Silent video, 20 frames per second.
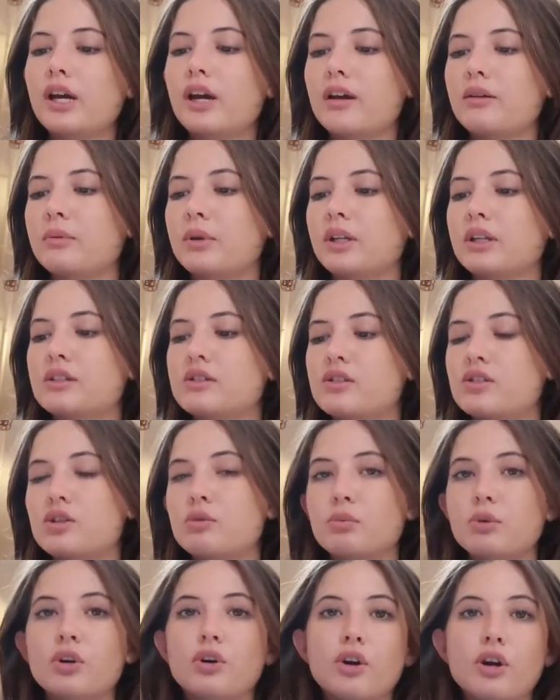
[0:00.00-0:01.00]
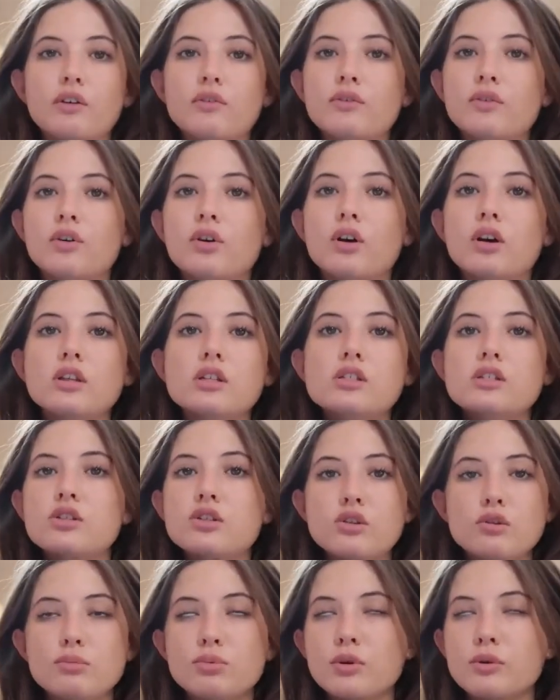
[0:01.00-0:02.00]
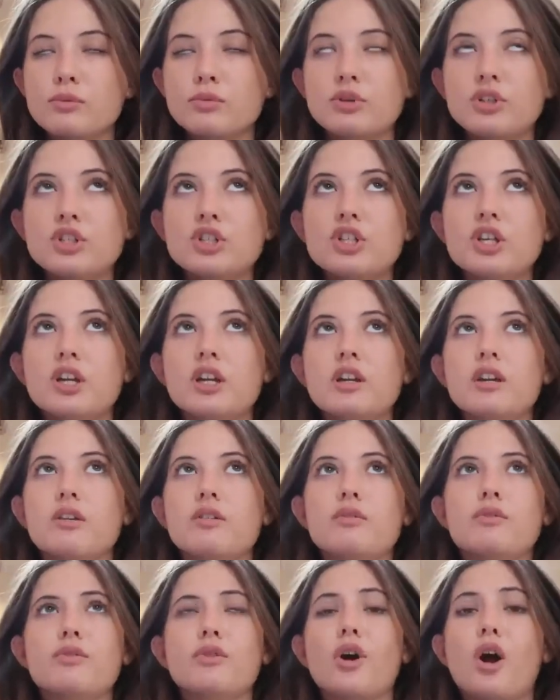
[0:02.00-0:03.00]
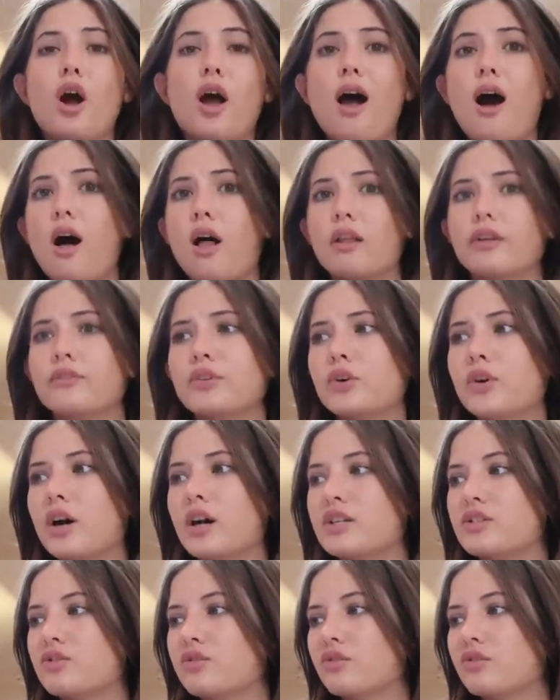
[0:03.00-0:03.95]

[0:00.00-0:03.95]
I mean, super grateful, super appreciative for all of you guys.